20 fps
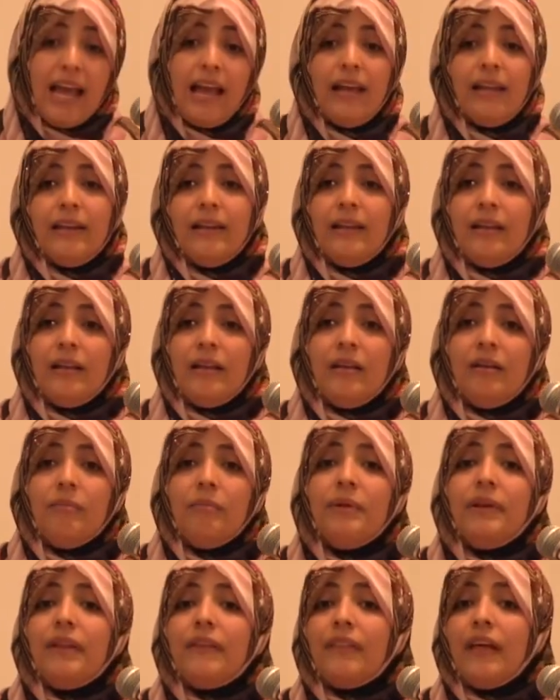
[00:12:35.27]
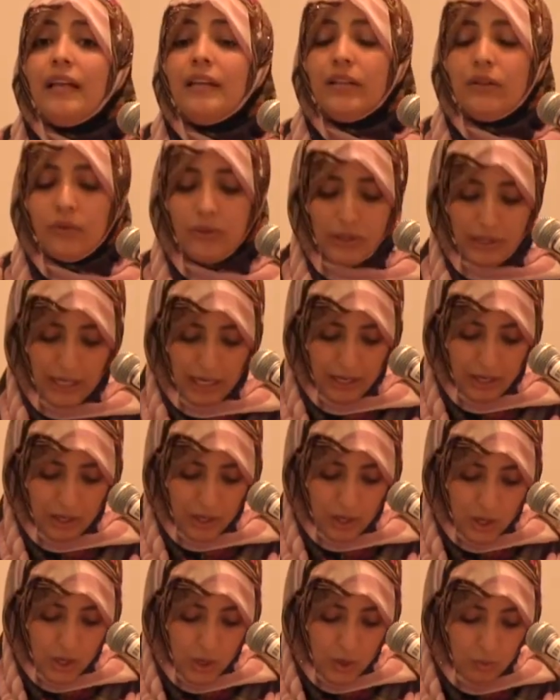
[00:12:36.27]
and discrimination against
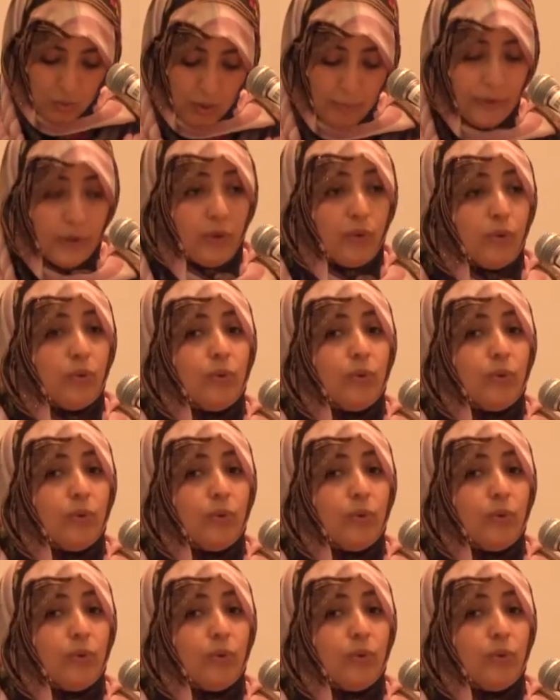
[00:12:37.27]
women.